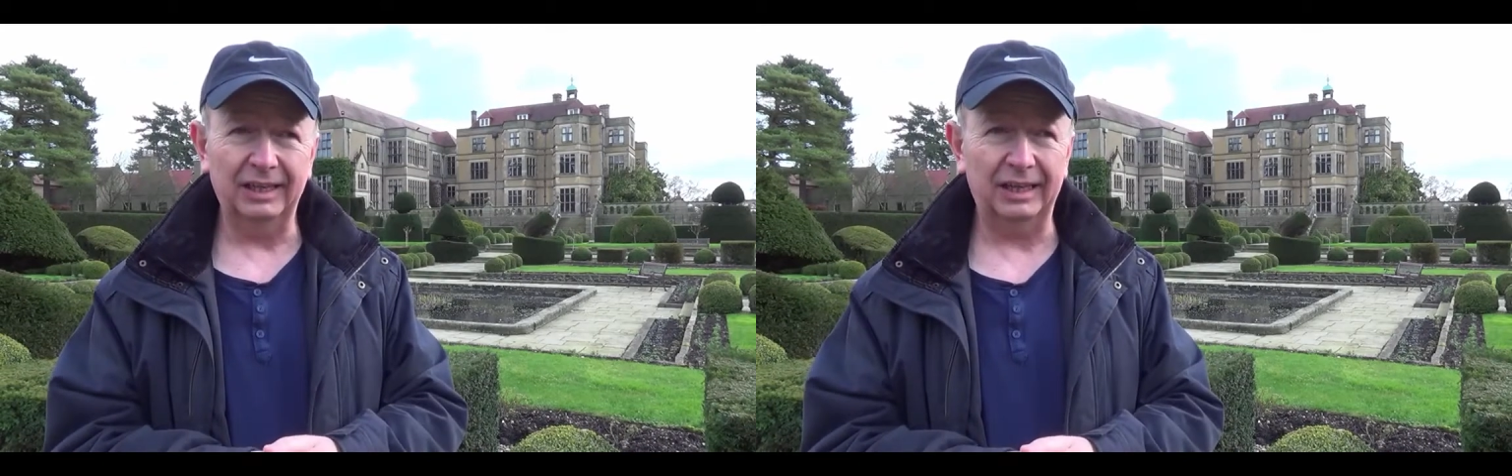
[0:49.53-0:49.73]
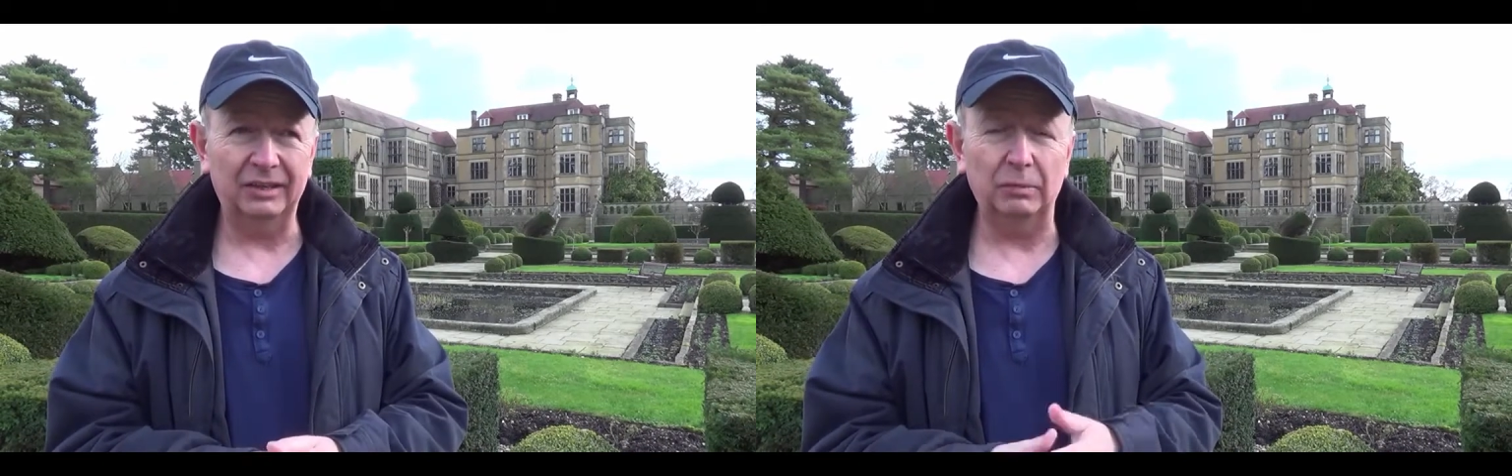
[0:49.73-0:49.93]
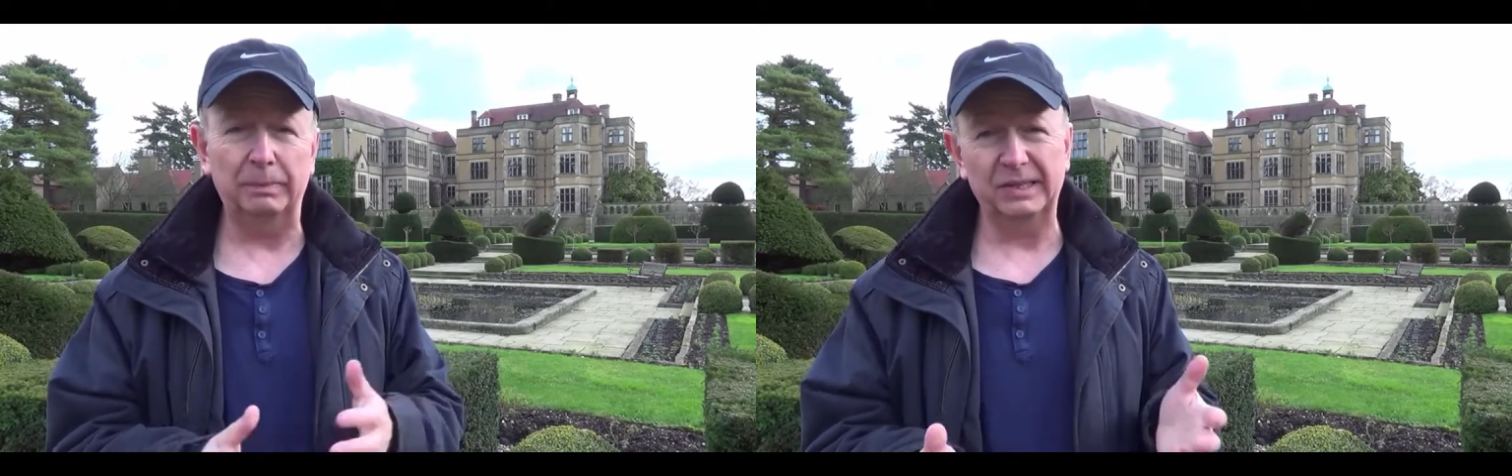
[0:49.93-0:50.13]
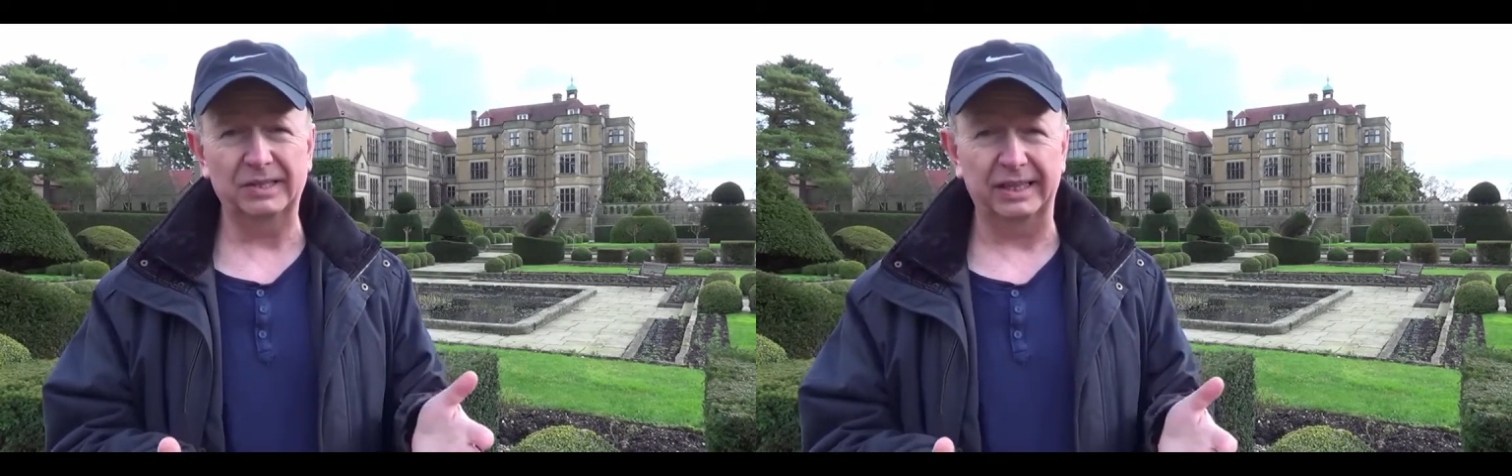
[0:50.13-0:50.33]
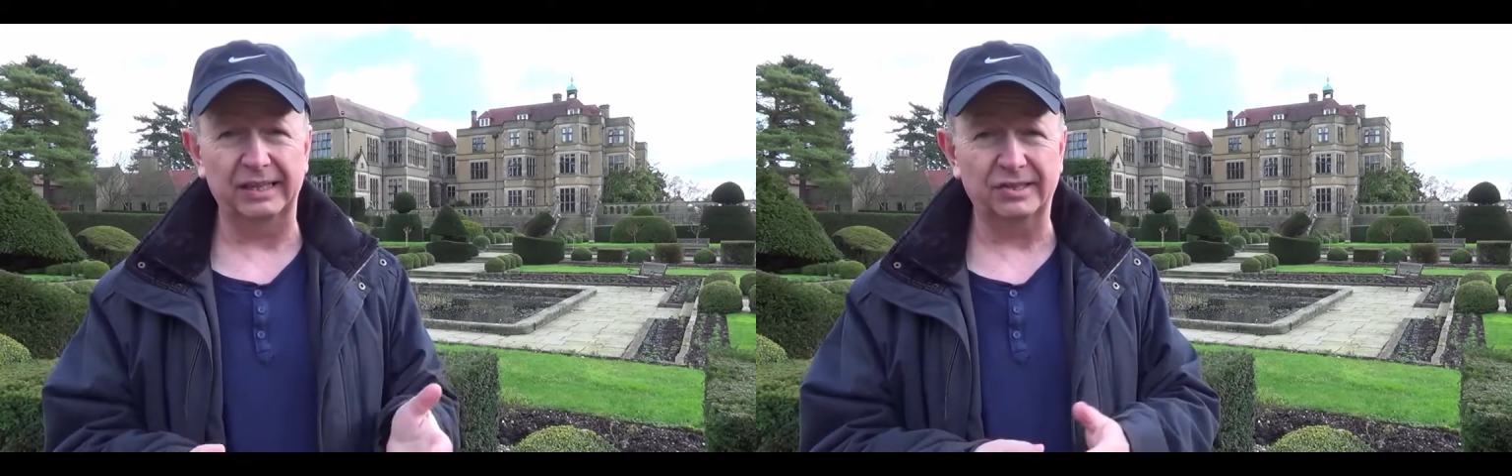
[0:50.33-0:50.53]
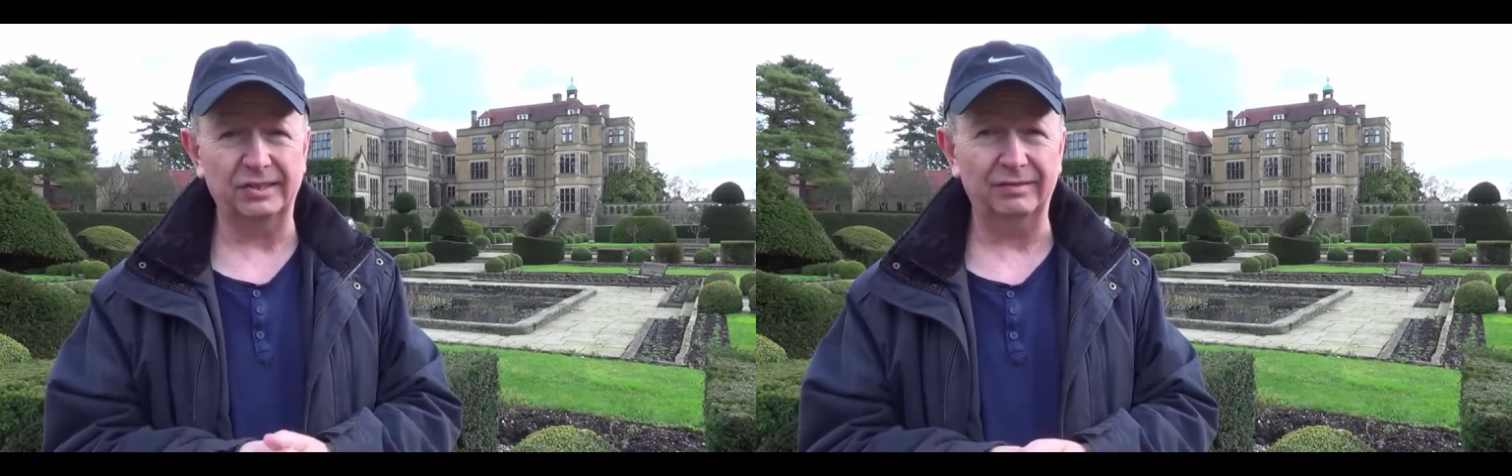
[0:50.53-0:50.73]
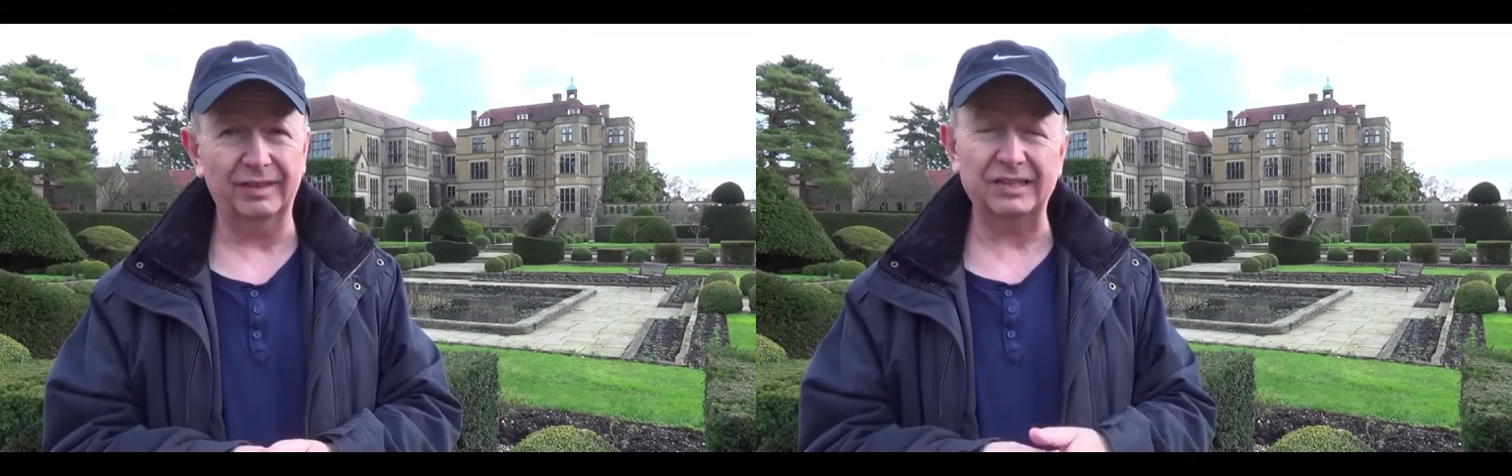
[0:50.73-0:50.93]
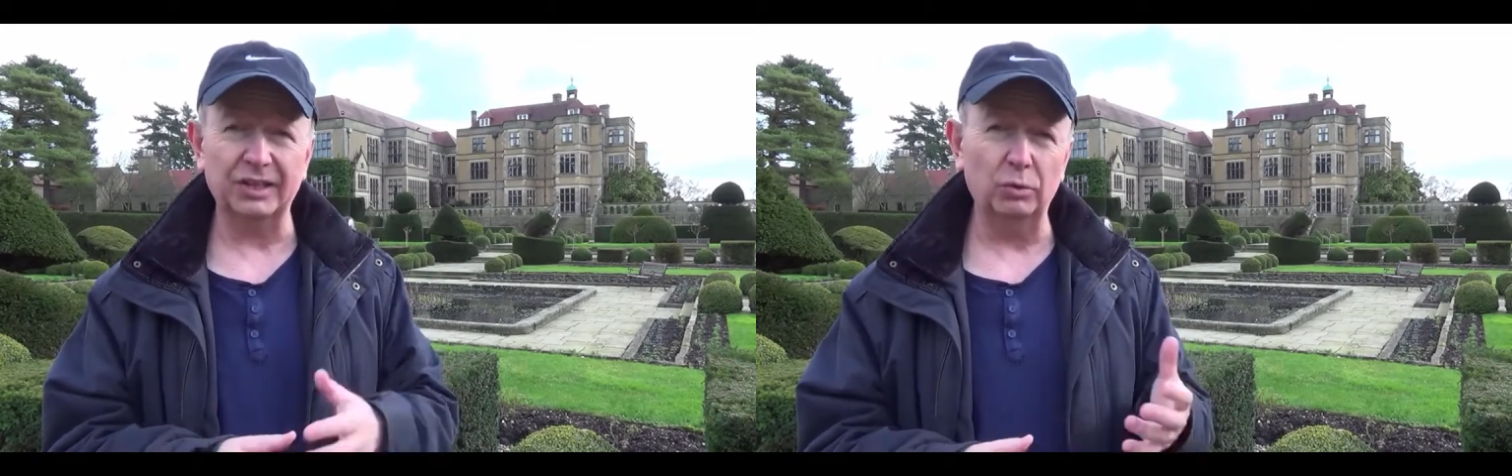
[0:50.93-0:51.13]
in your business,
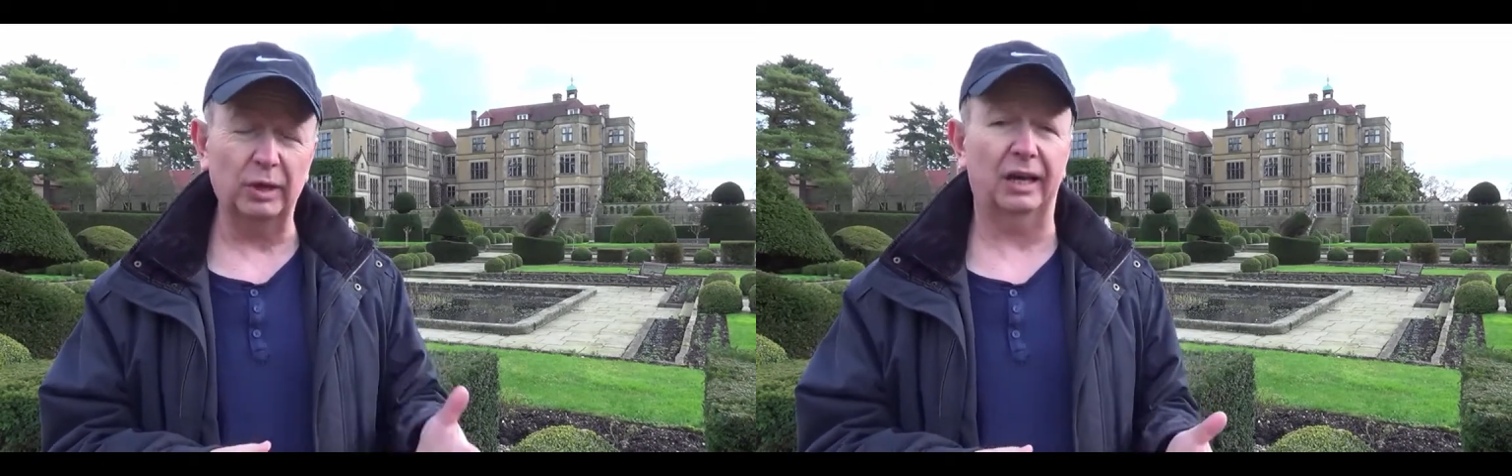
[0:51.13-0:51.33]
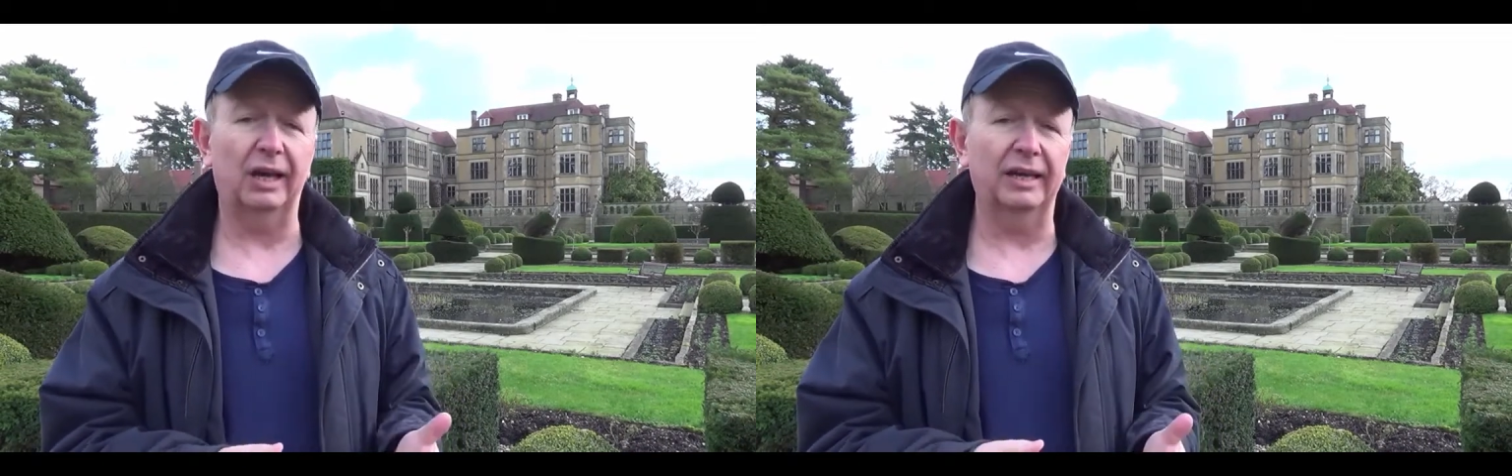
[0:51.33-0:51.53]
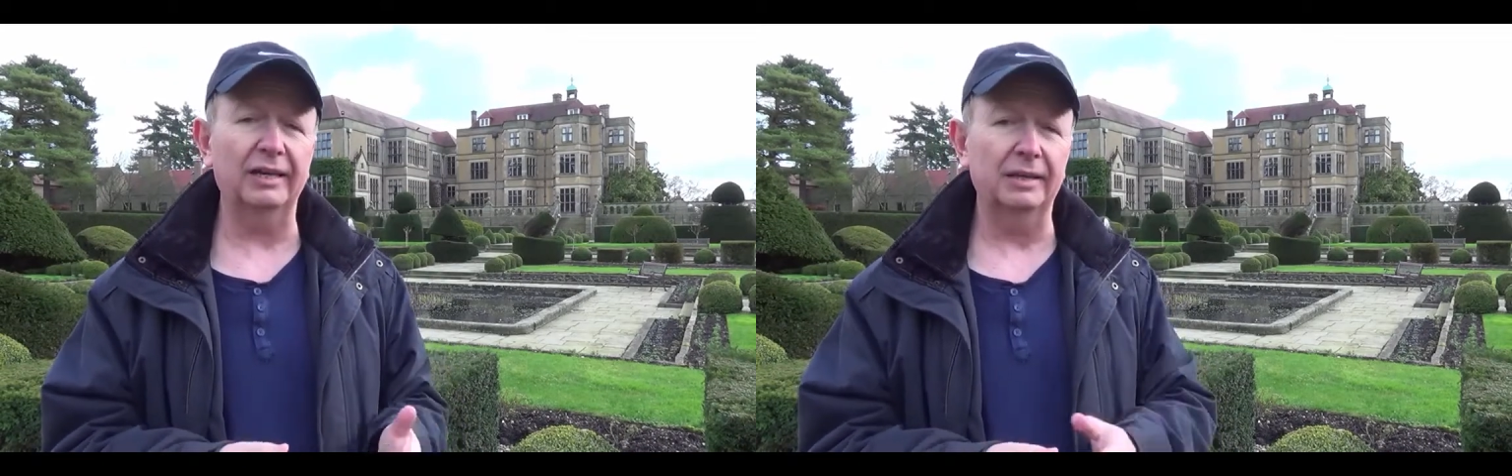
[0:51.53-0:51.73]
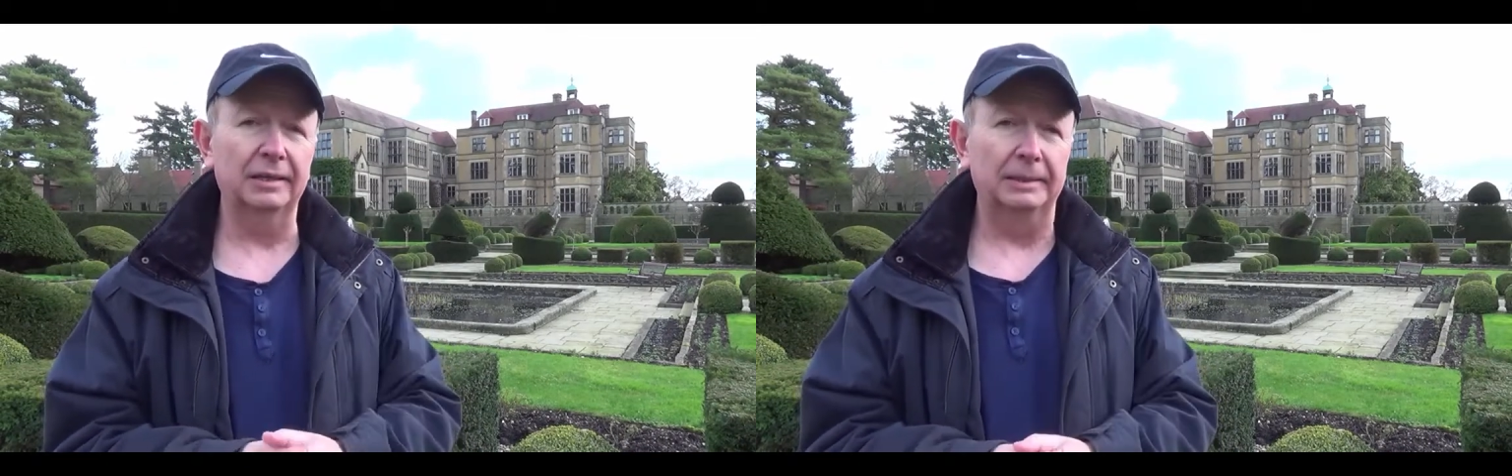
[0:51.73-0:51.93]
that's okay,